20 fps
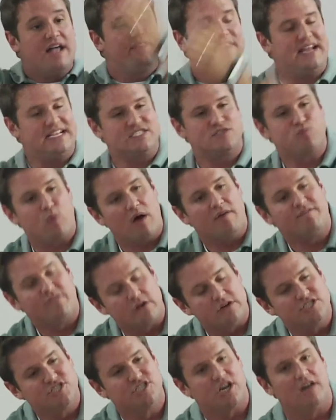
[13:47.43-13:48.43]
That's what
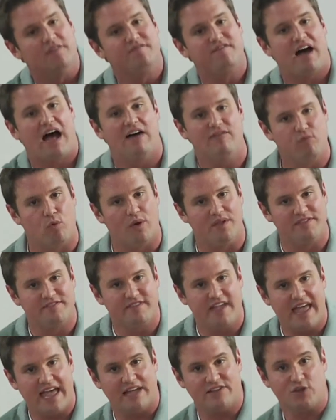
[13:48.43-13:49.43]
1 John 5 1
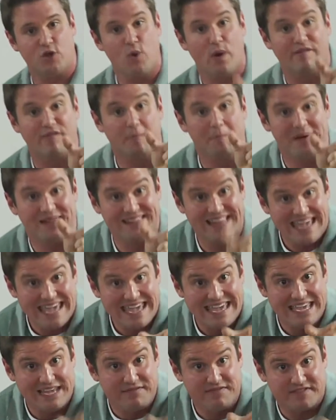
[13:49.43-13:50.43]
says. Whoever
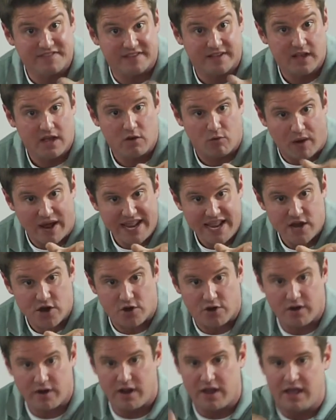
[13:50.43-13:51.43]
believes, right
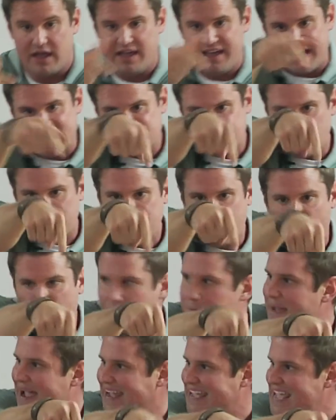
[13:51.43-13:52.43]
here, has been
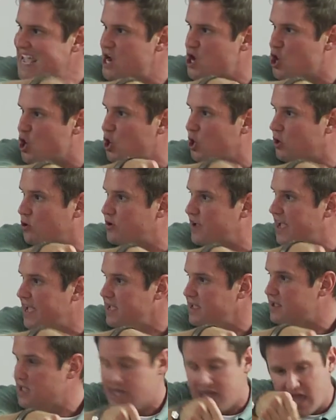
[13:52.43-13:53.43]
born back here,
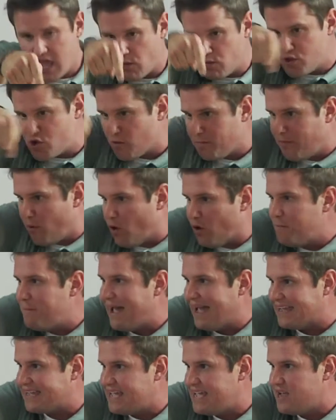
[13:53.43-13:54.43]
okay? And when you're born
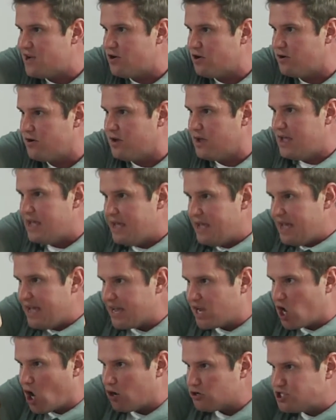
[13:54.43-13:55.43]
back here,
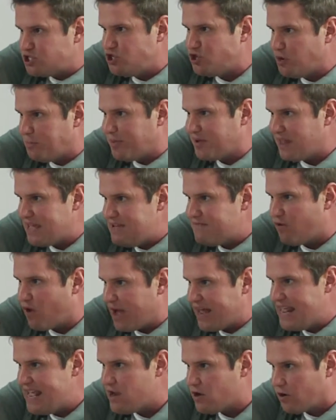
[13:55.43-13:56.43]
it calls you to believe
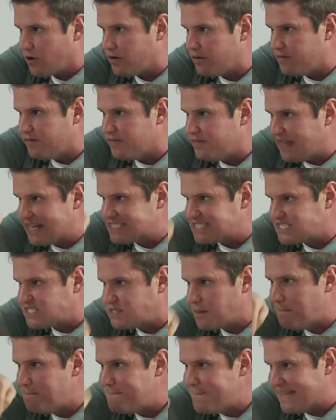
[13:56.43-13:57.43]
right here. That's
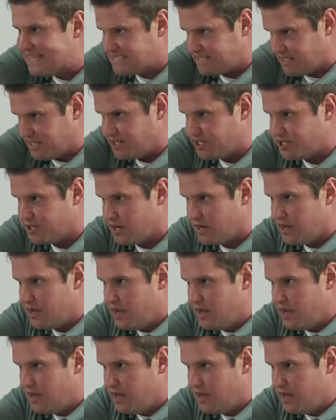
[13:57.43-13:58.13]
the message.